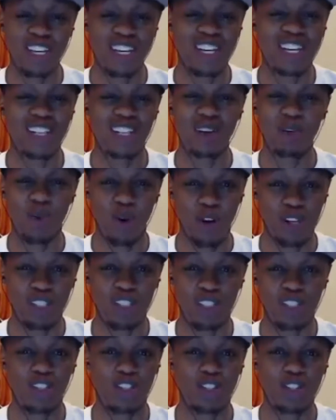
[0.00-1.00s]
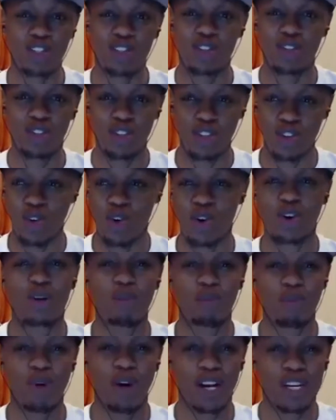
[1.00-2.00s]
Italy, watching this dude scoring a
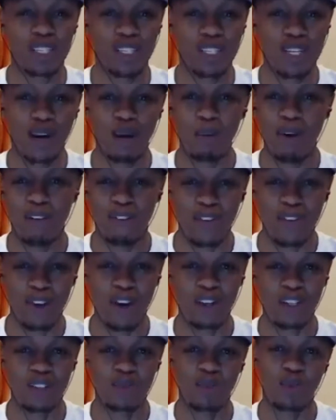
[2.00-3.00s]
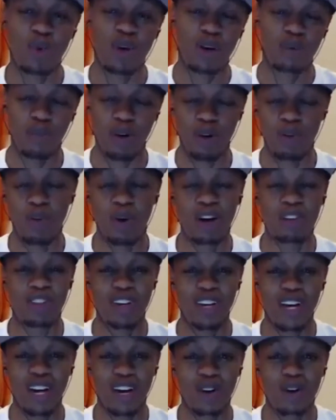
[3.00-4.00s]
brace, my wife
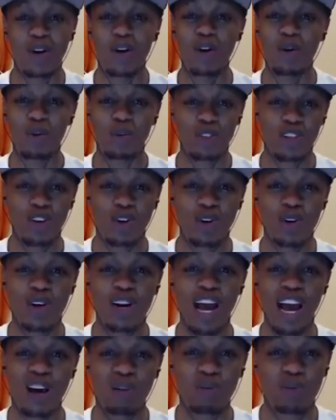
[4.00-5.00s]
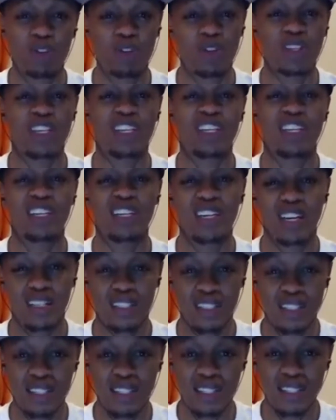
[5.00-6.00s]
now, was going absolutely
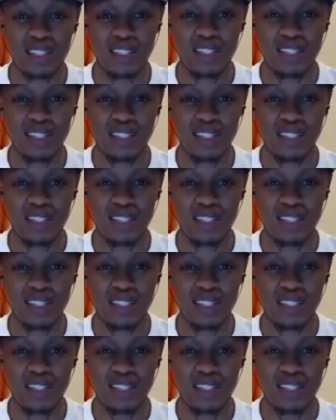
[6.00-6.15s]
nuts.